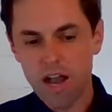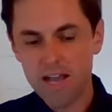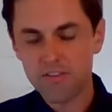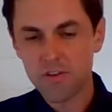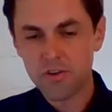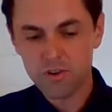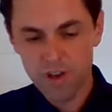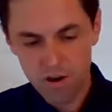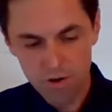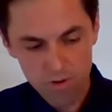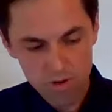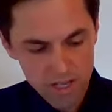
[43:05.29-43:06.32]
I do
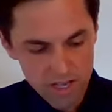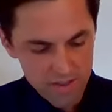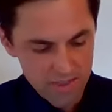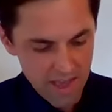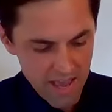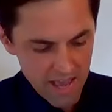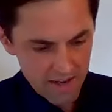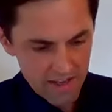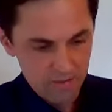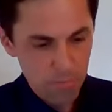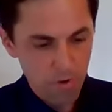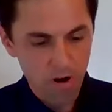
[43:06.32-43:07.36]
know that
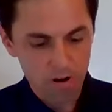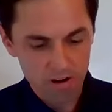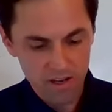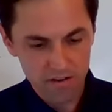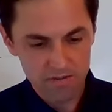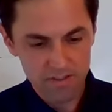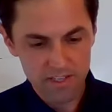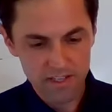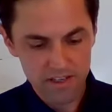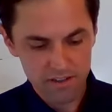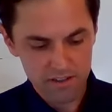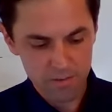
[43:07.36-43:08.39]
as part of
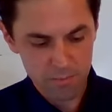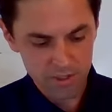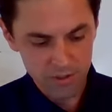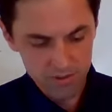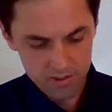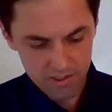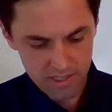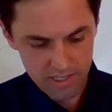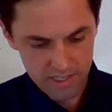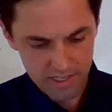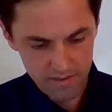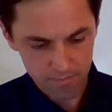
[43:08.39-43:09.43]
the bill,
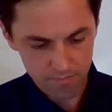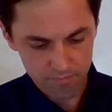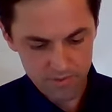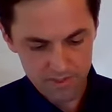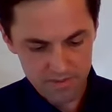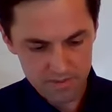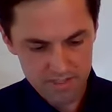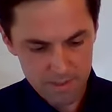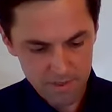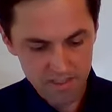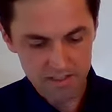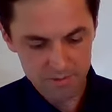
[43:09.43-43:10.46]
the
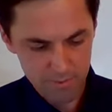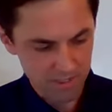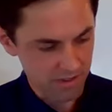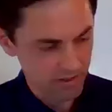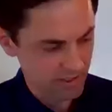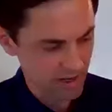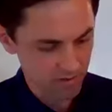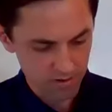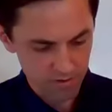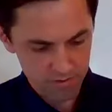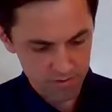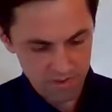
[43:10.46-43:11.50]
stimulus bill, and I'll
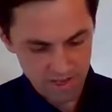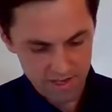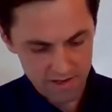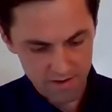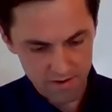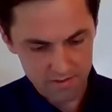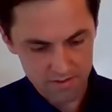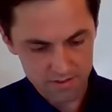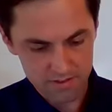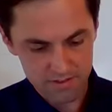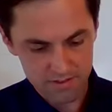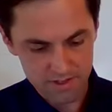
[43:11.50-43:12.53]
go through that here in
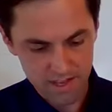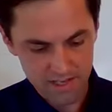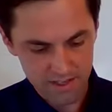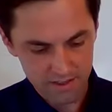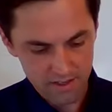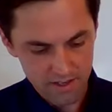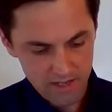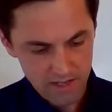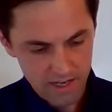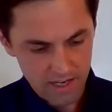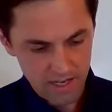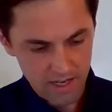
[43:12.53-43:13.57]
just a second,
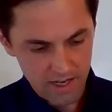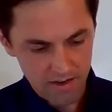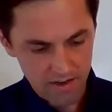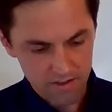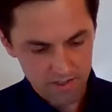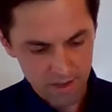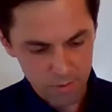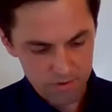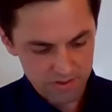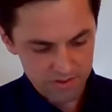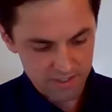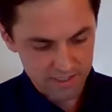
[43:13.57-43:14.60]
there was
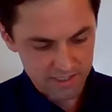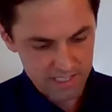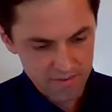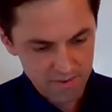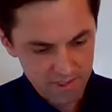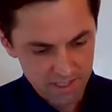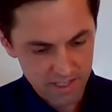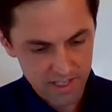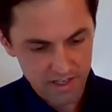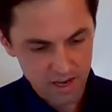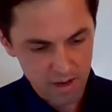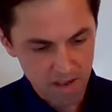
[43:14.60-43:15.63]
a
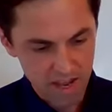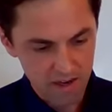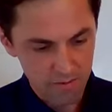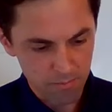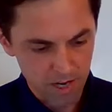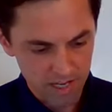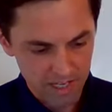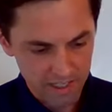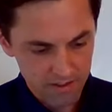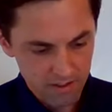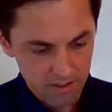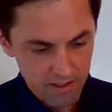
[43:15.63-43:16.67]
significant amount of
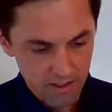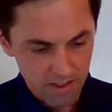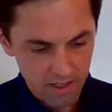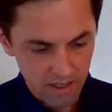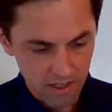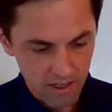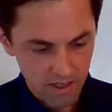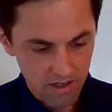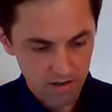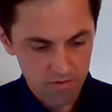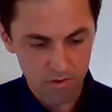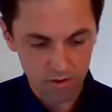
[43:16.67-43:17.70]
money
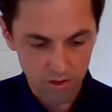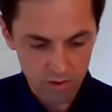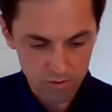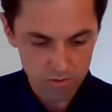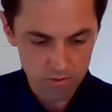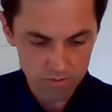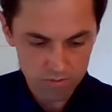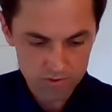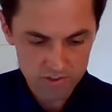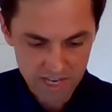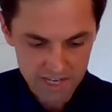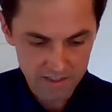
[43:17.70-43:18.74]
for
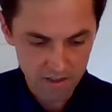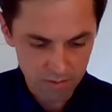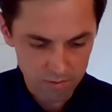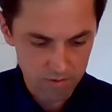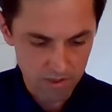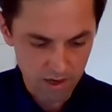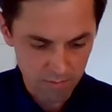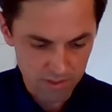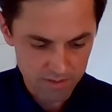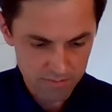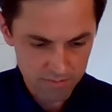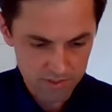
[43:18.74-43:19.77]
state and local
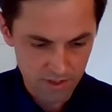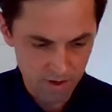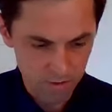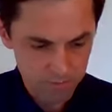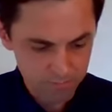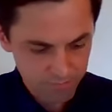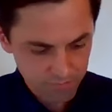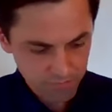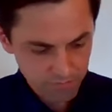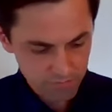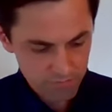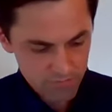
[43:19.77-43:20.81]
government. So
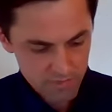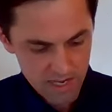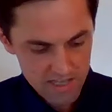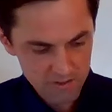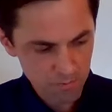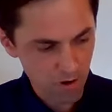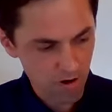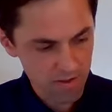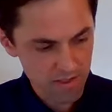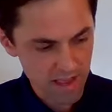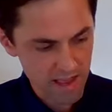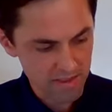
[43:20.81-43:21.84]
as part
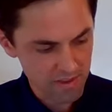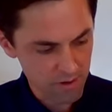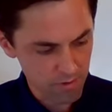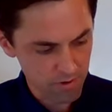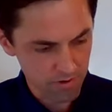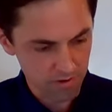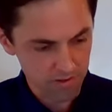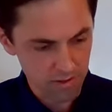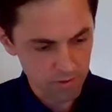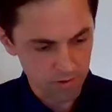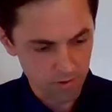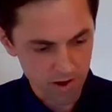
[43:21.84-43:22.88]
of that, there
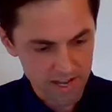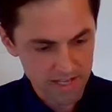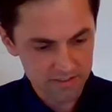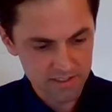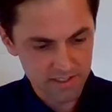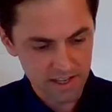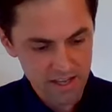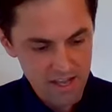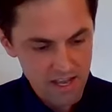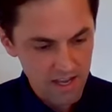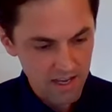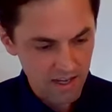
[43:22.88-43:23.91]
were grants, and
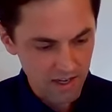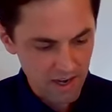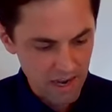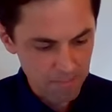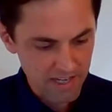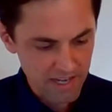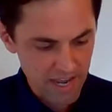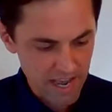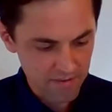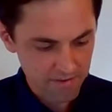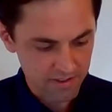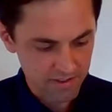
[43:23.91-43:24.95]
I'm going to
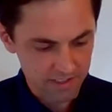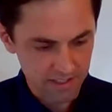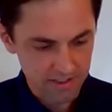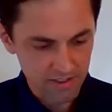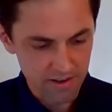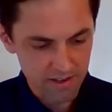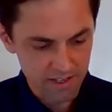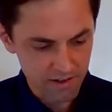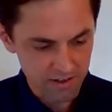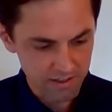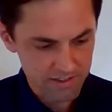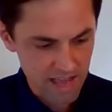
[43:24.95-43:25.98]
have to get clarity
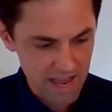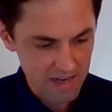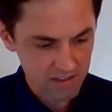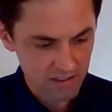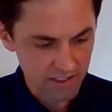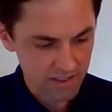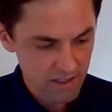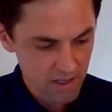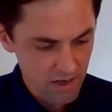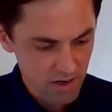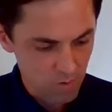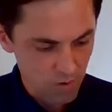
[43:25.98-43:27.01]
on exactly
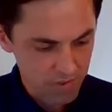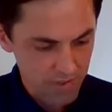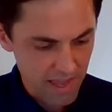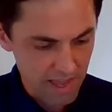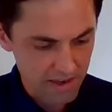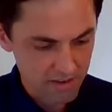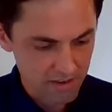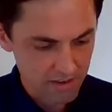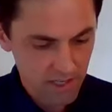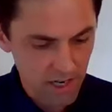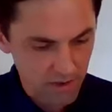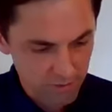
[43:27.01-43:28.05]
what that
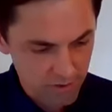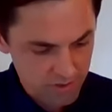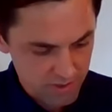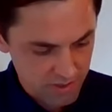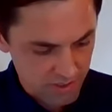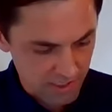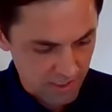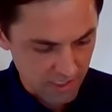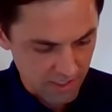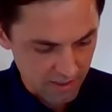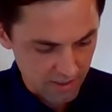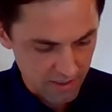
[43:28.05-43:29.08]
covers
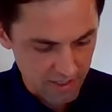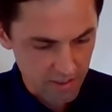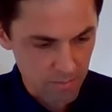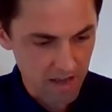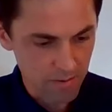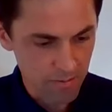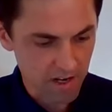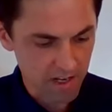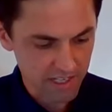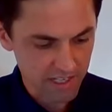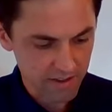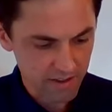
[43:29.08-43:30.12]
and the amount of
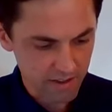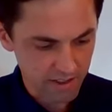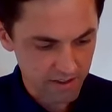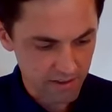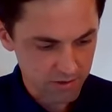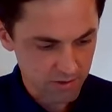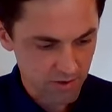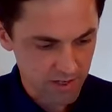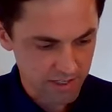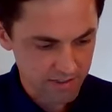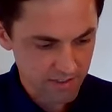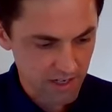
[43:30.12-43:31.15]
money and those
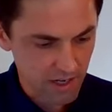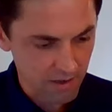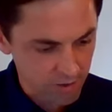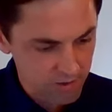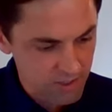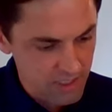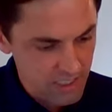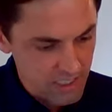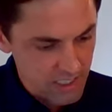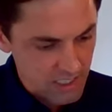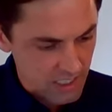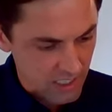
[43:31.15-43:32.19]
grants covers.
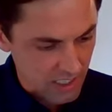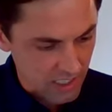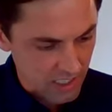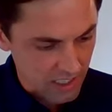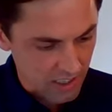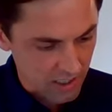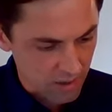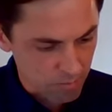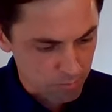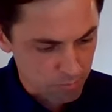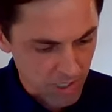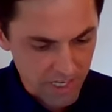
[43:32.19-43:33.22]

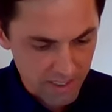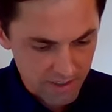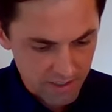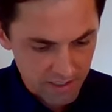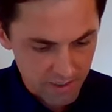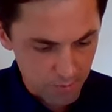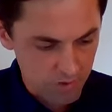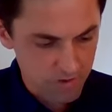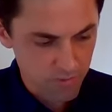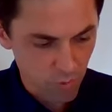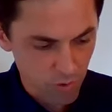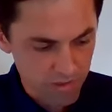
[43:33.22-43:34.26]
But it was
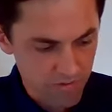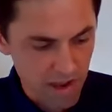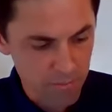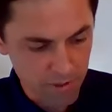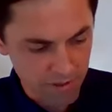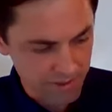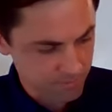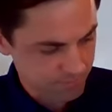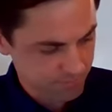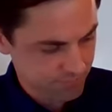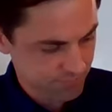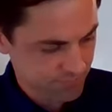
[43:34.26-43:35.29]
$45 billion.
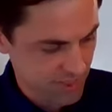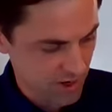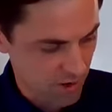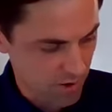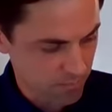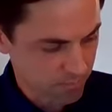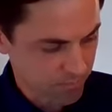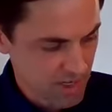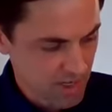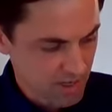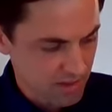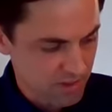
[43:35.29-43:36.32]
So
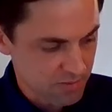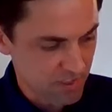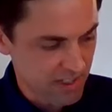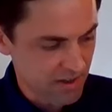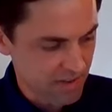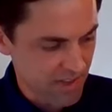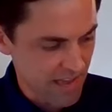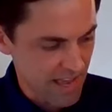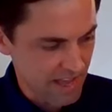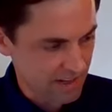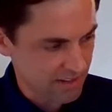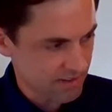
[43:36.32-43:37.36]
the split on
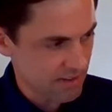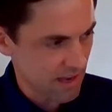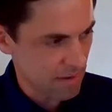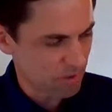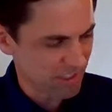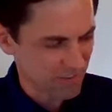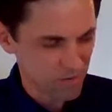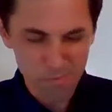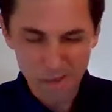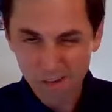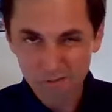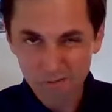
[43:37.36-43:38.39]
that is, I believe,
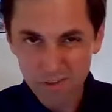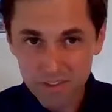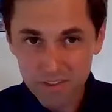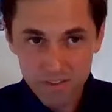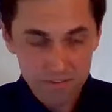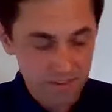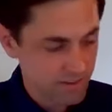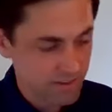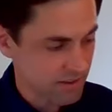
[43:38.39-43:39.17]
about 50-50.